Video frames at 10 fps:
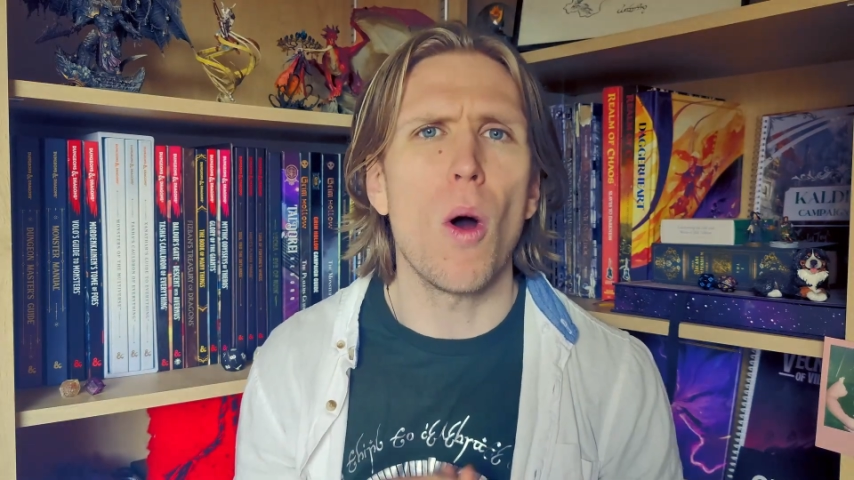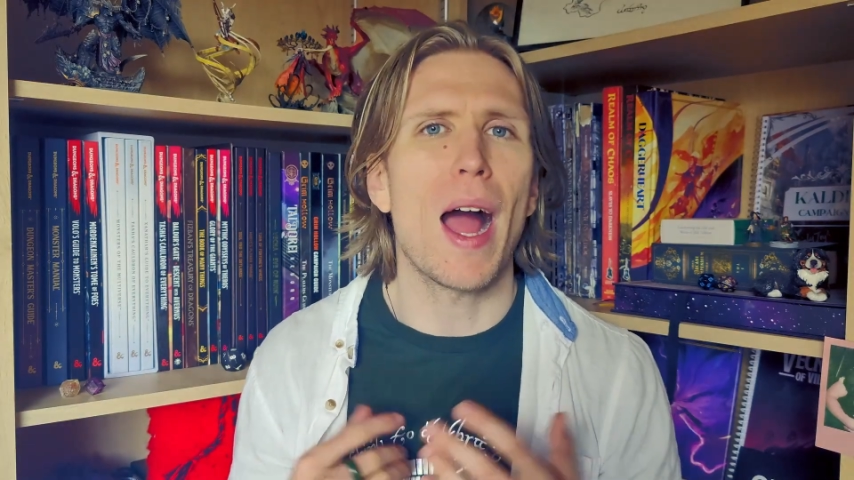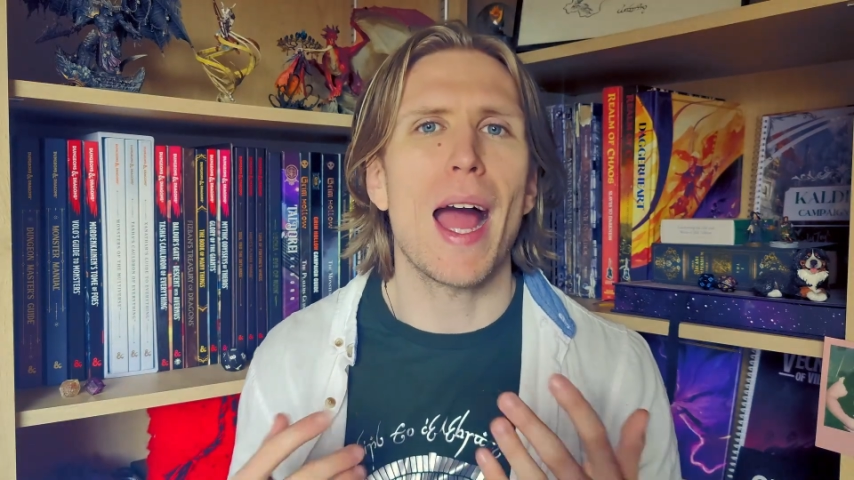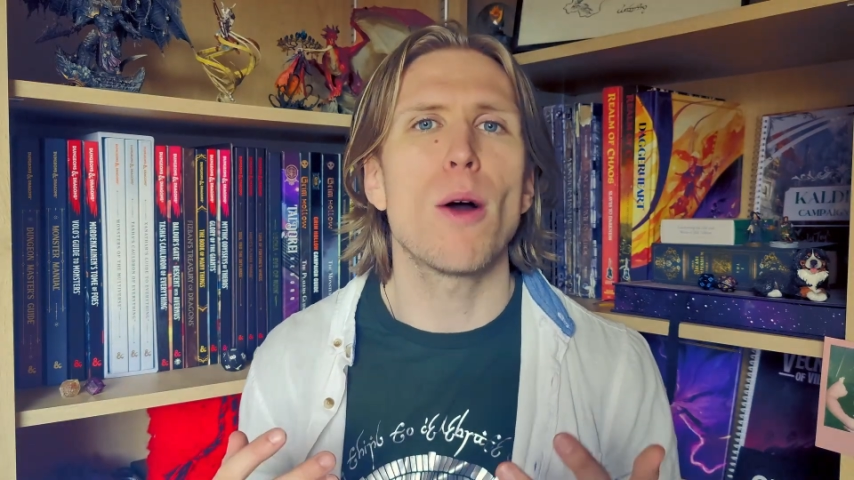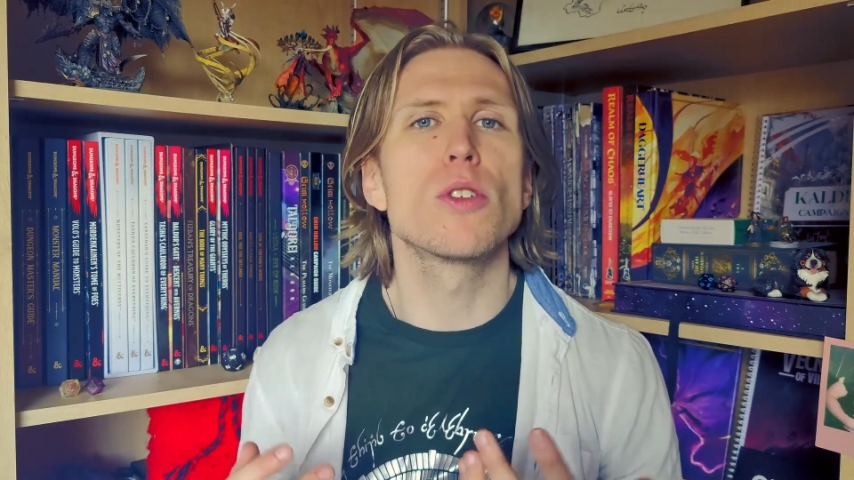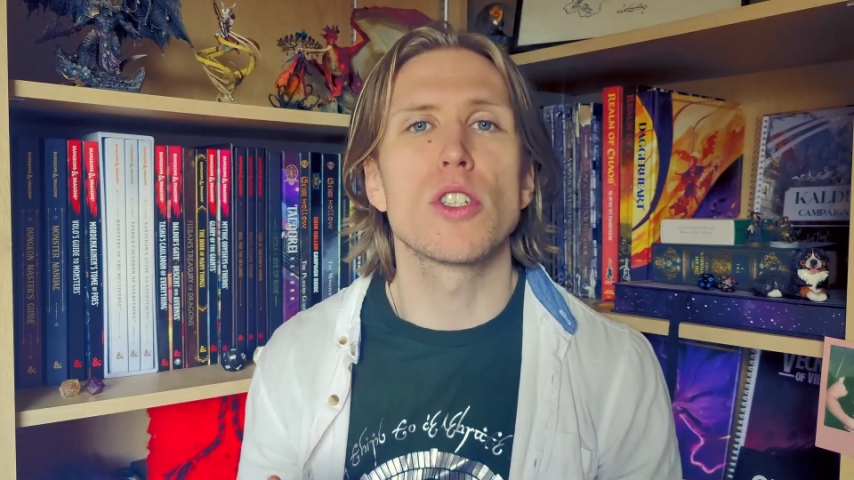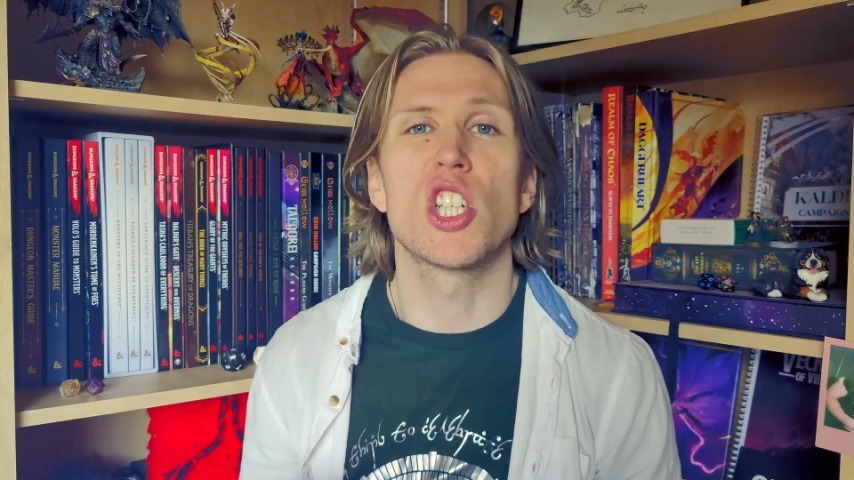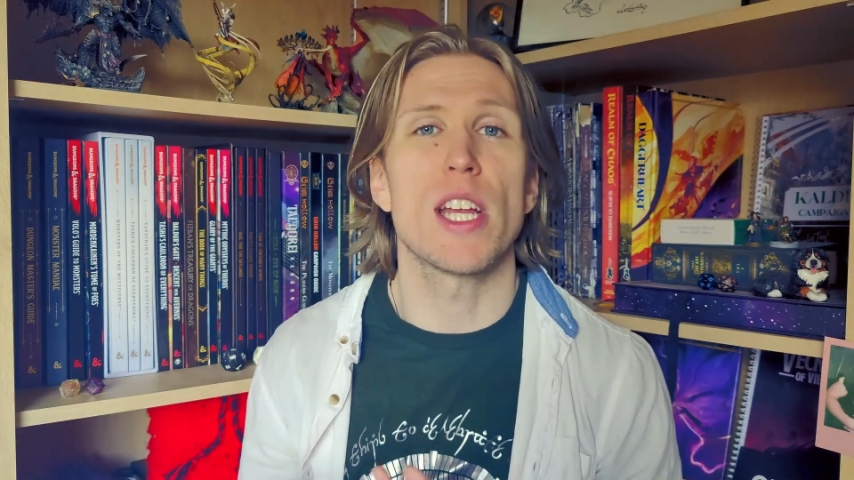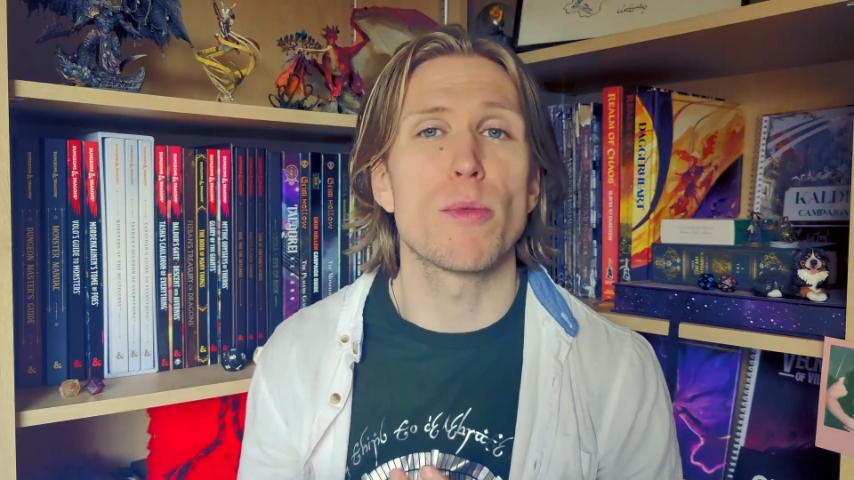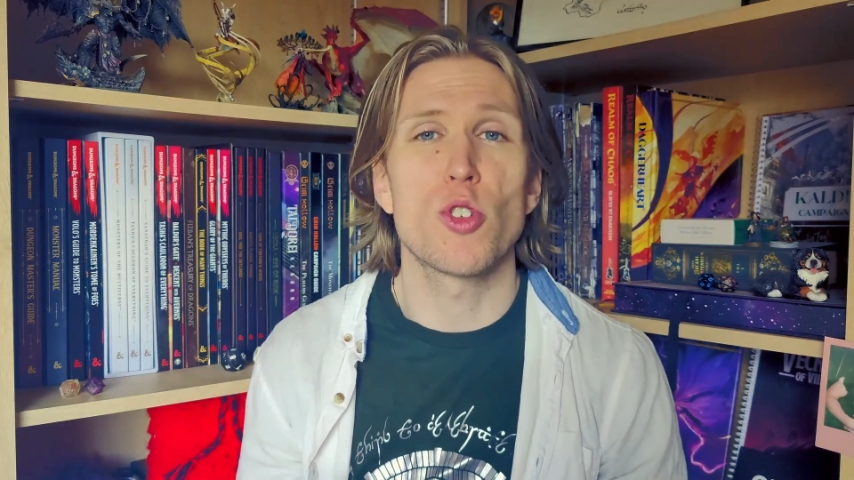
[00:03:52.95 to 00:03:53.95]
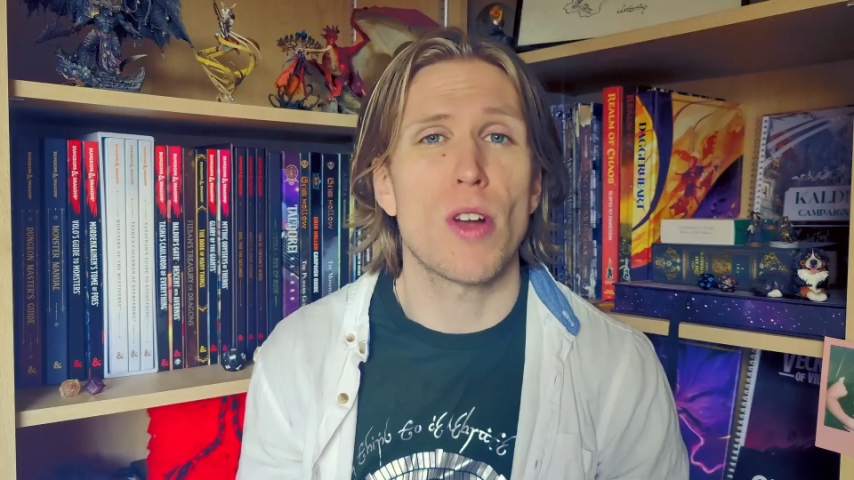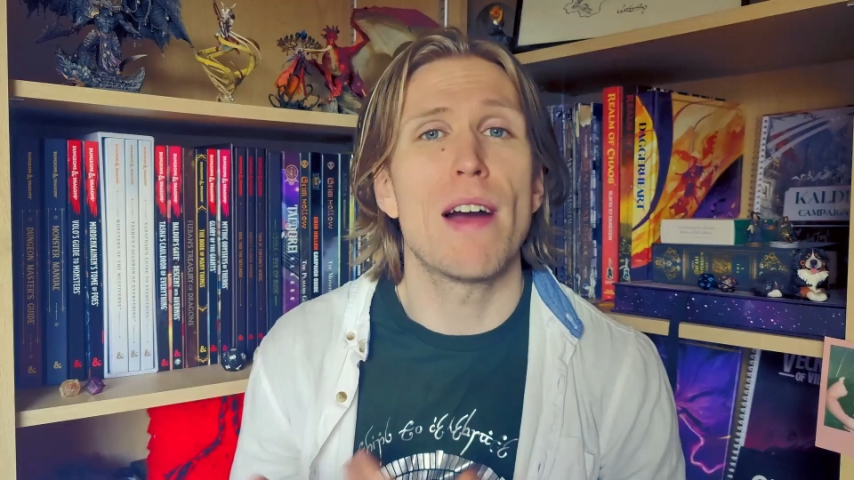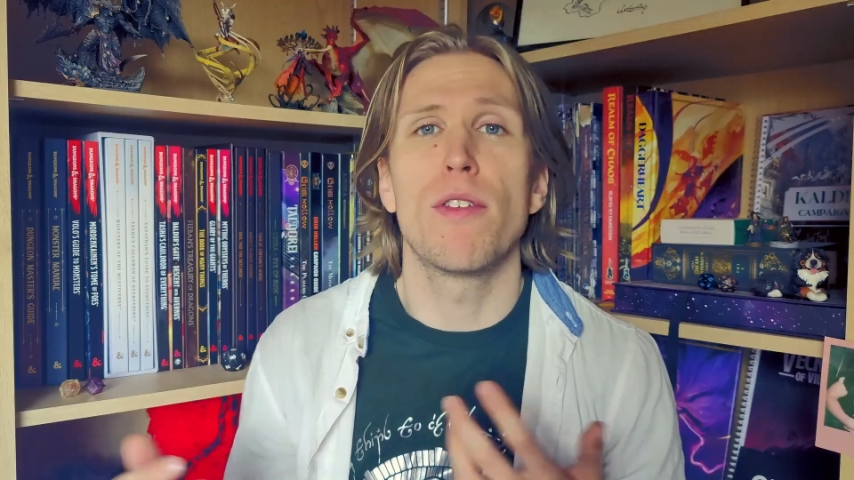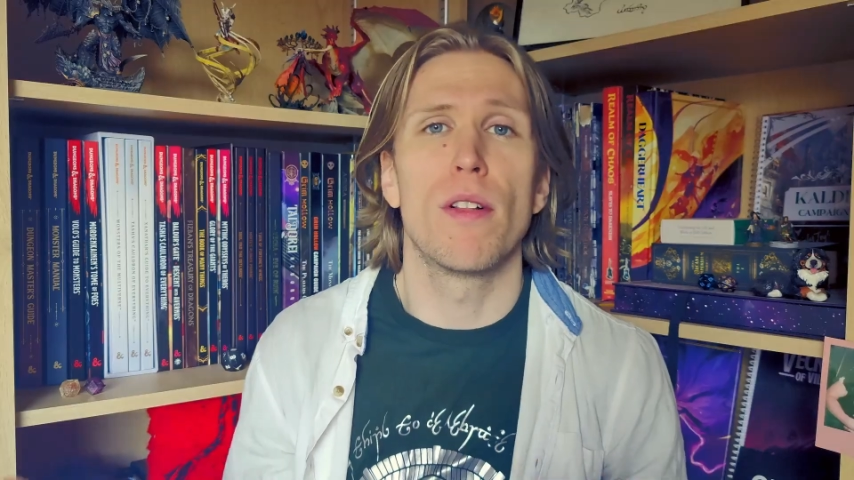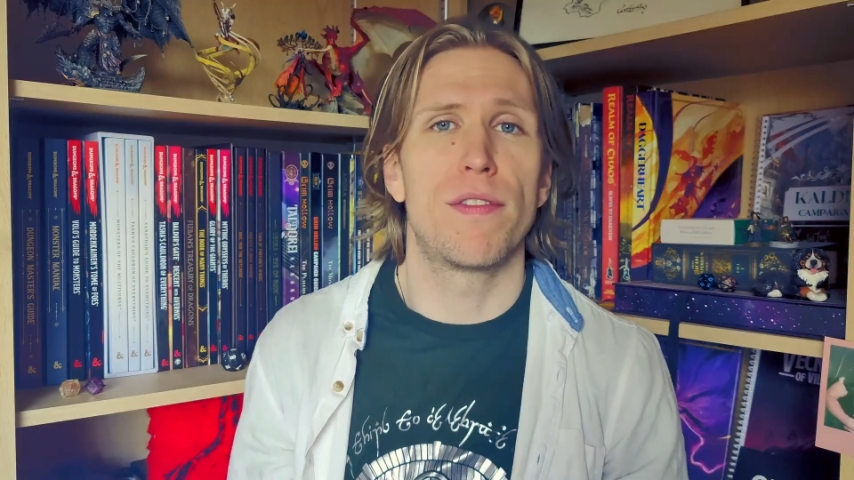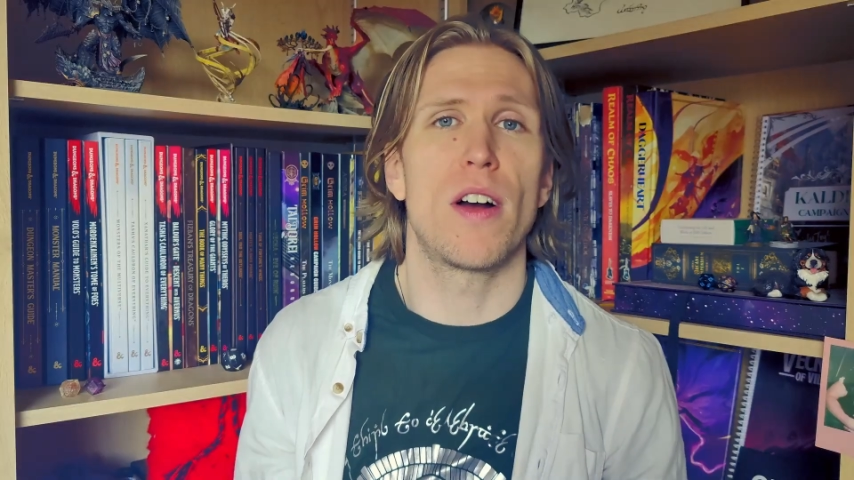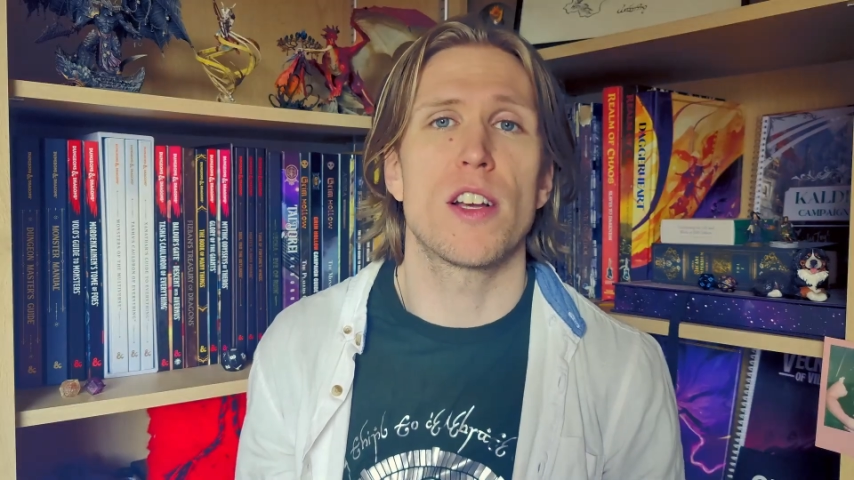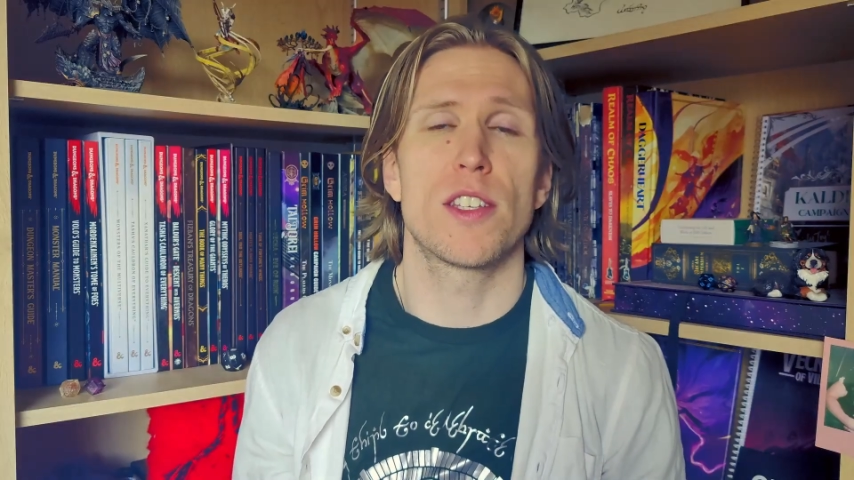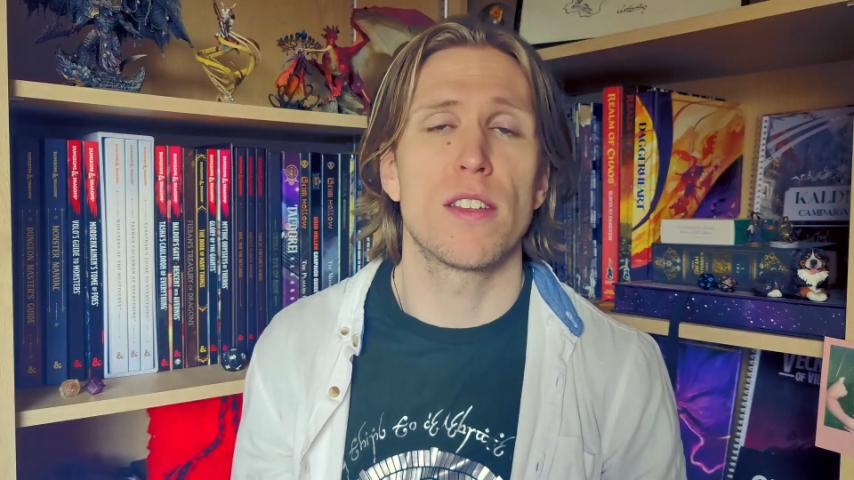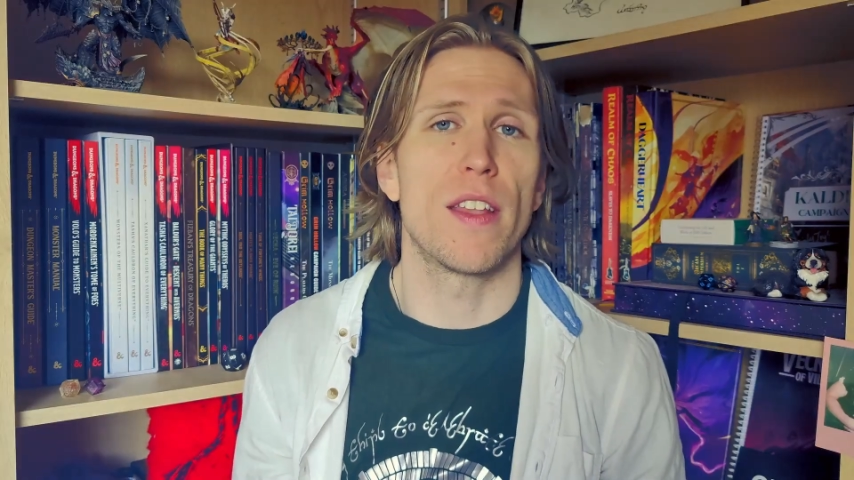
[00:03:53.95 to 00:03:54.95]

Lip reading: Or how do ships travel faster